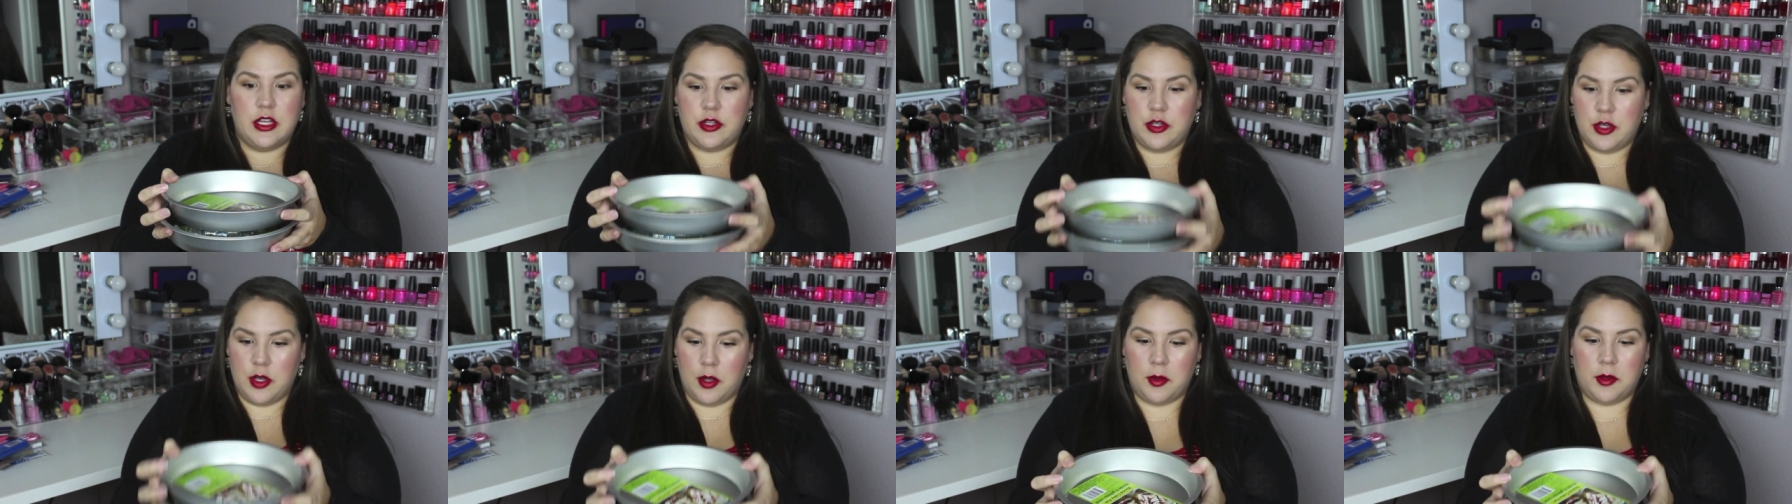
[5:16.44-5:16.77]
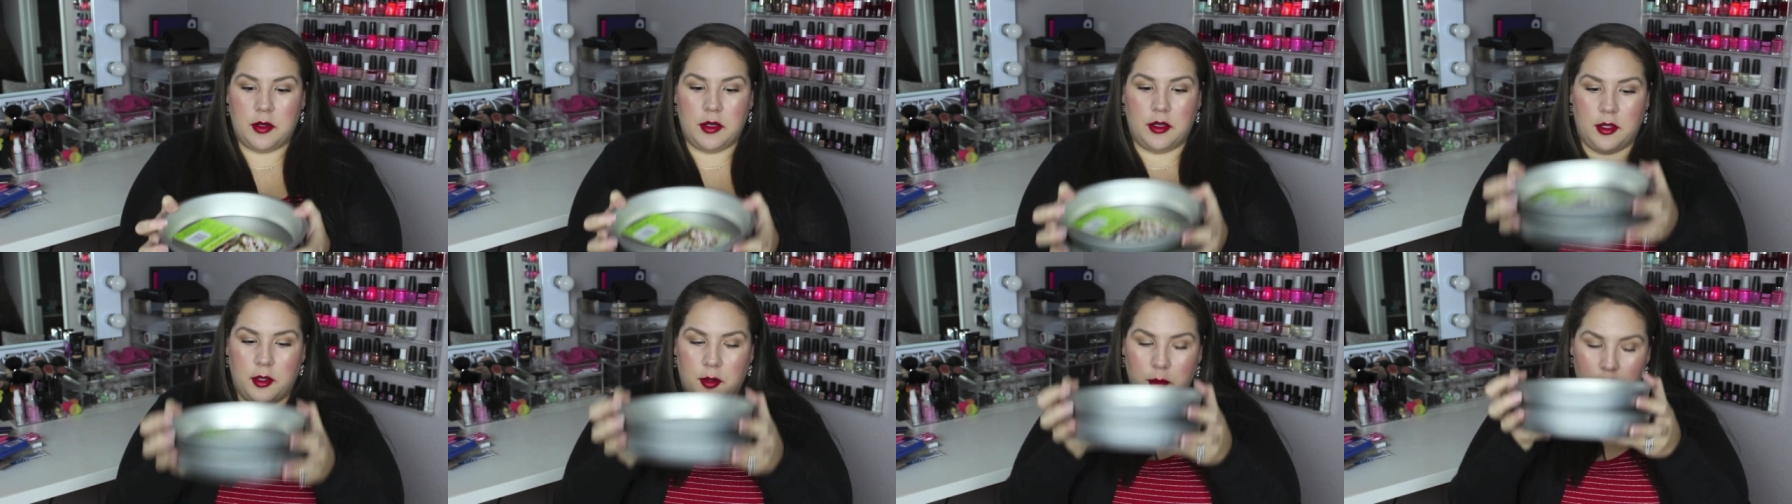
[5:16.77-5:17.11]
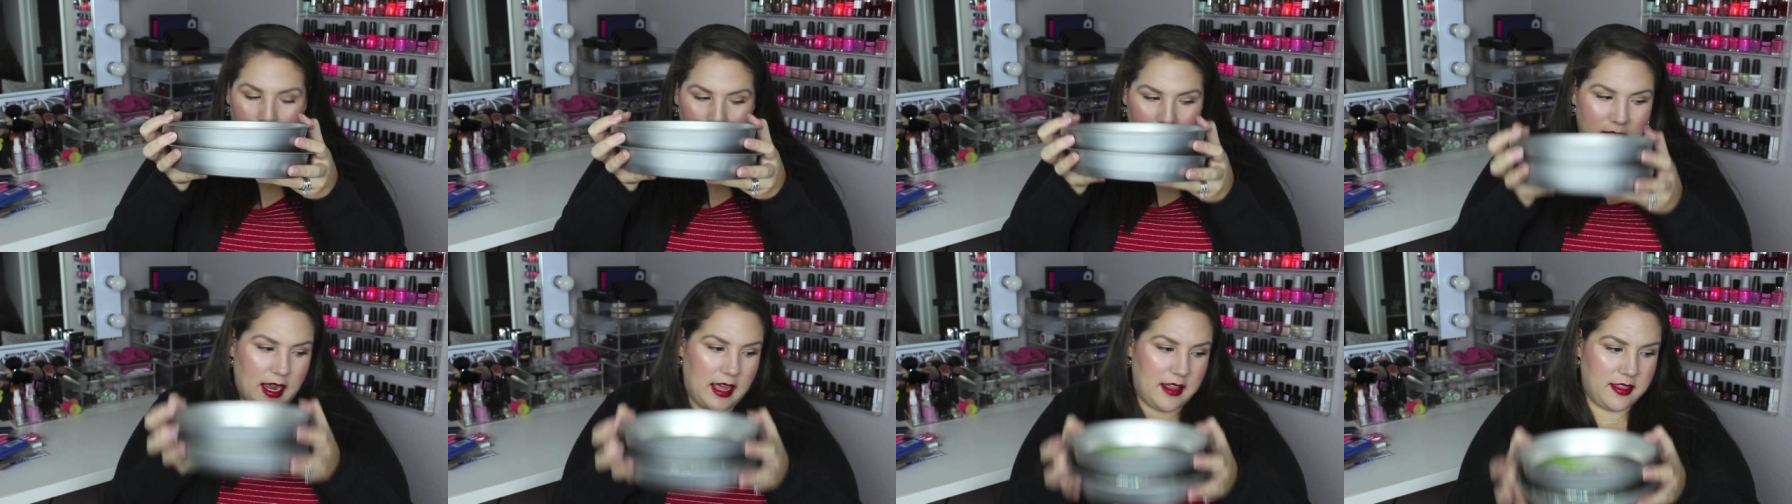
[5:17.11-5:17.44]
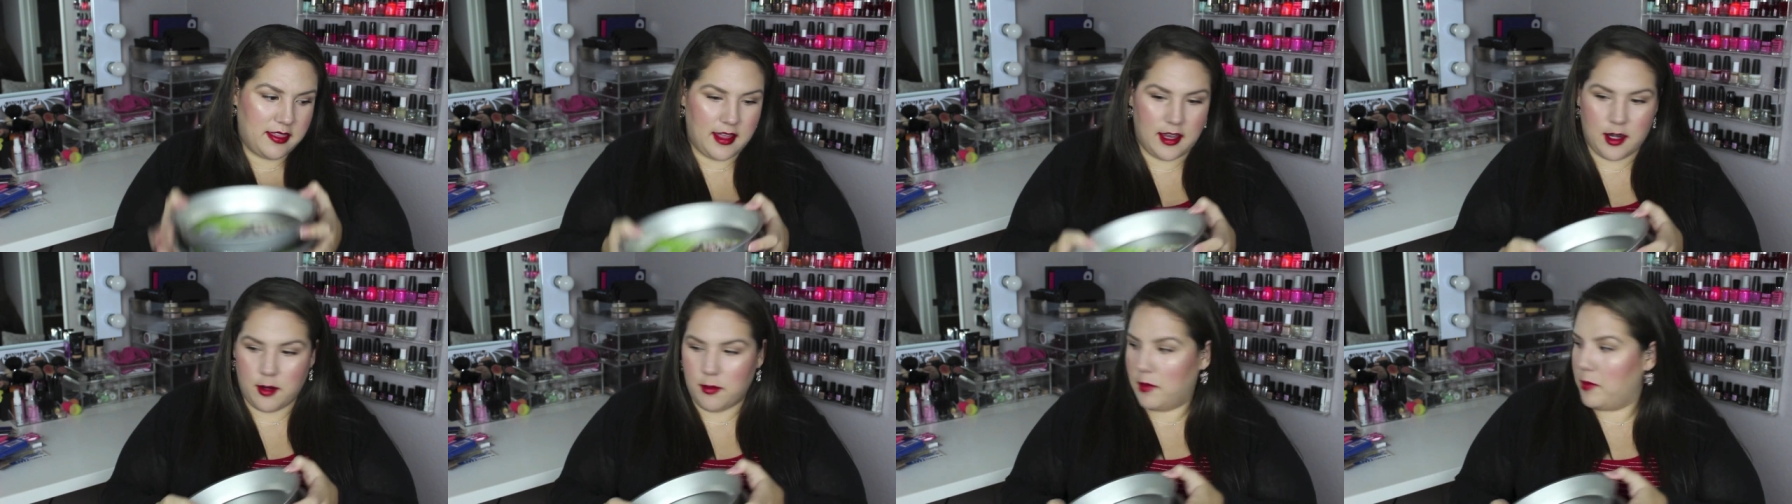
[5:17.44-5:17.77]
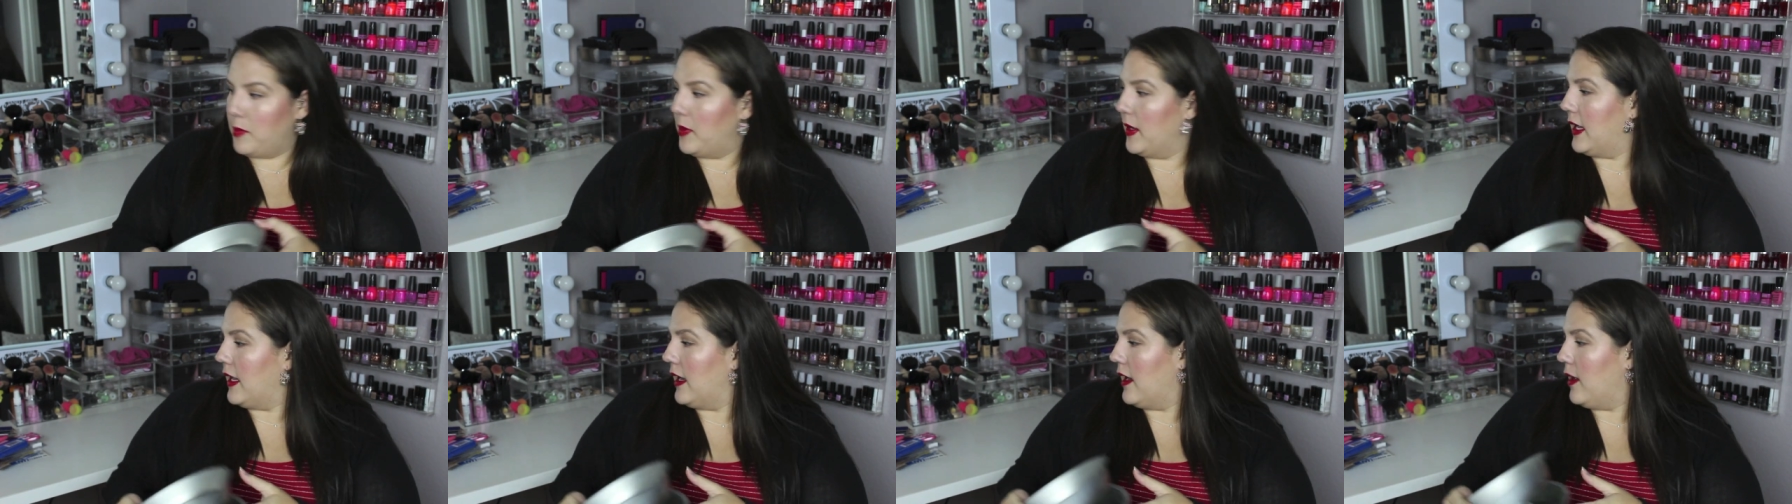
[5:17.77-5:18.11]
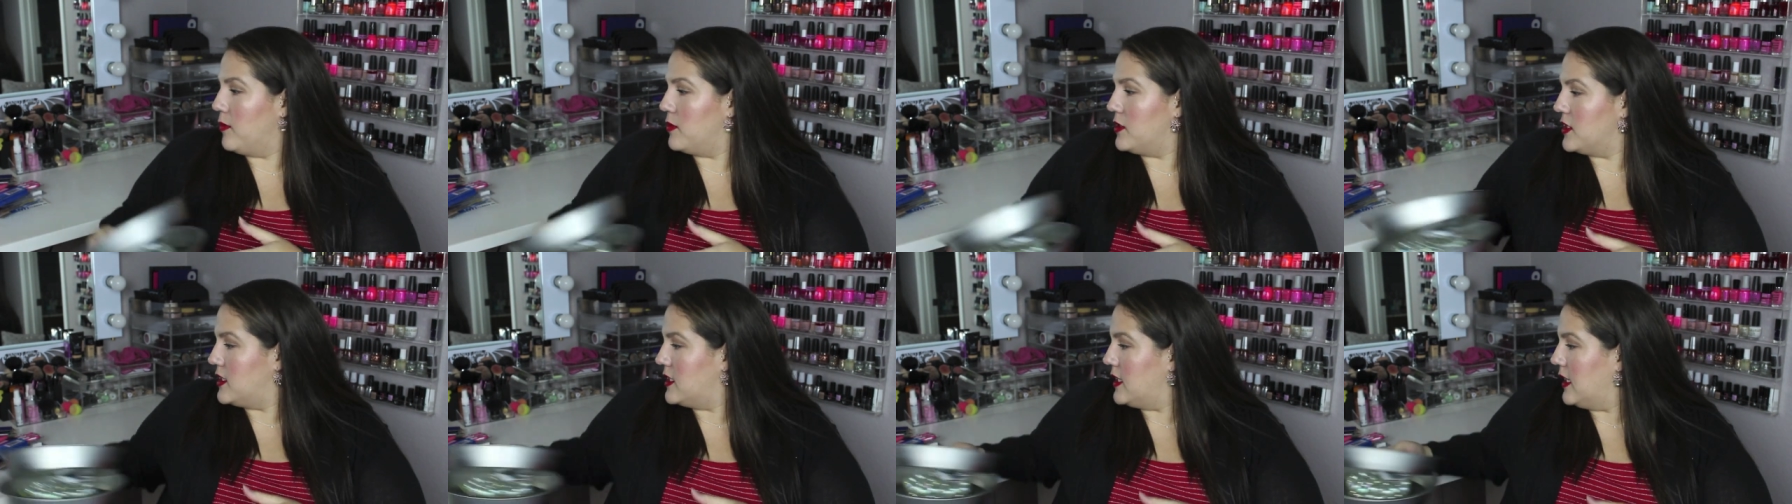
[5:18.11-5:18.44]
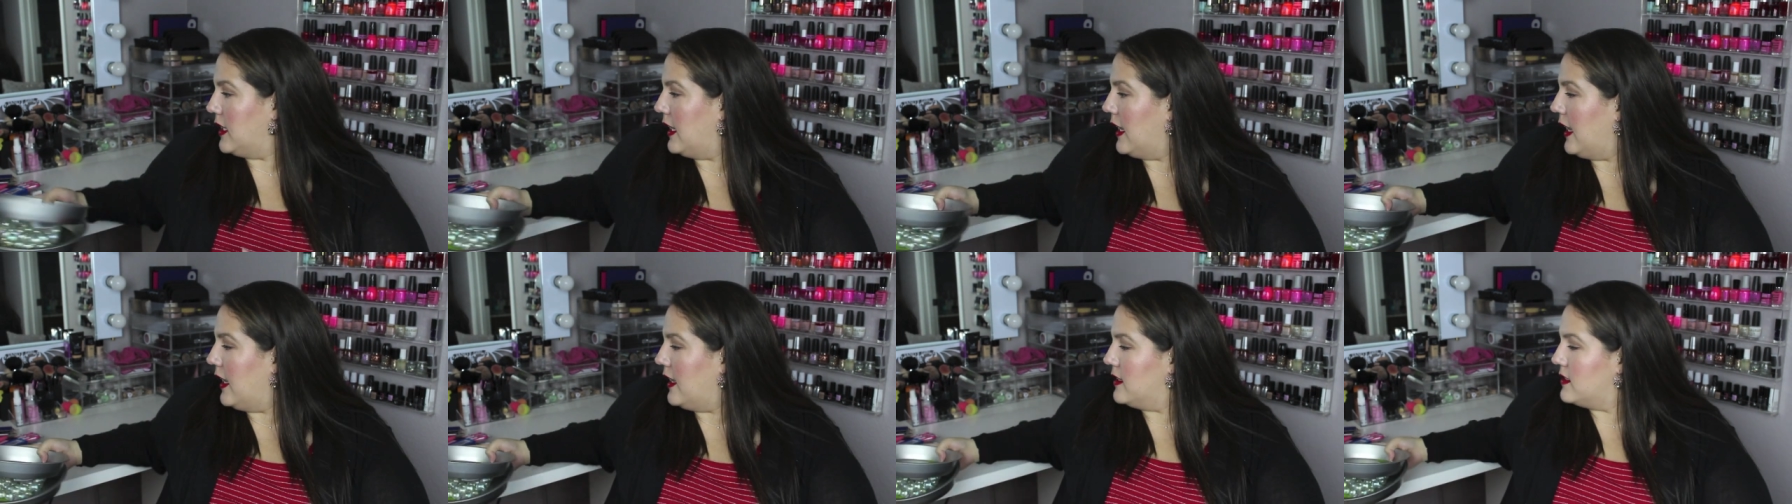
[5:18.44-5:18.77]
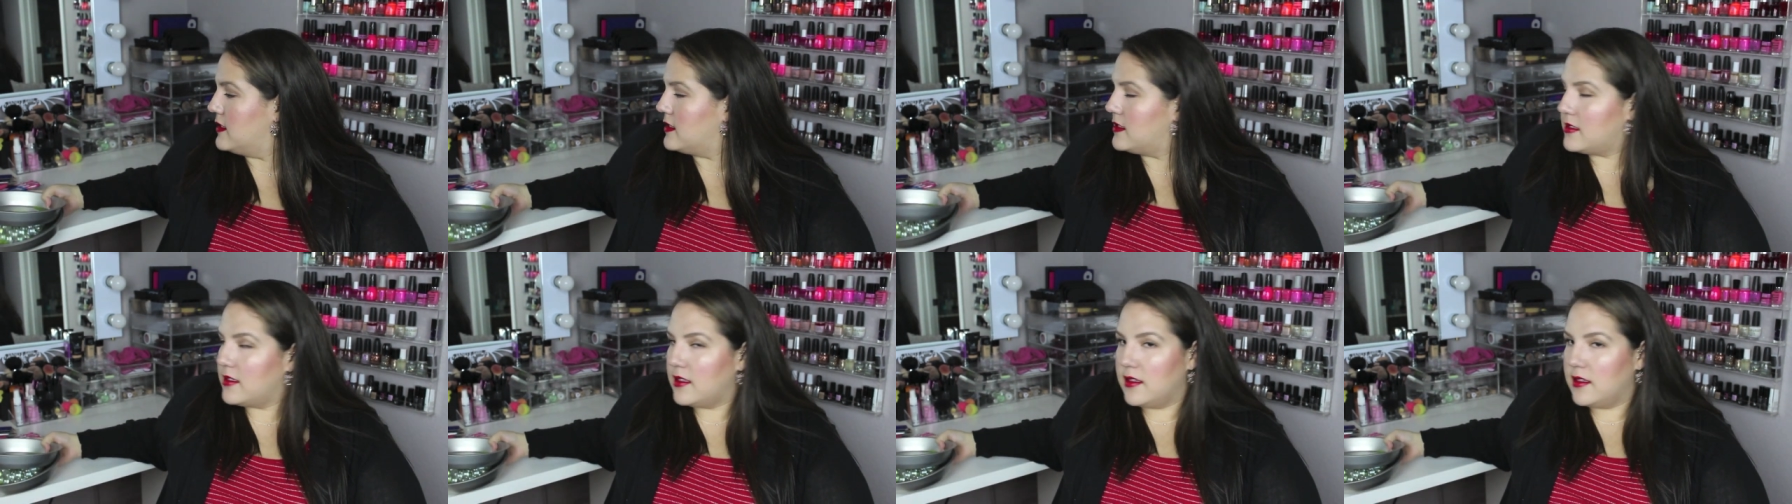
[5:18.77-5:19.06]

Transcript: No clue, but I thought I would pick it up just in case.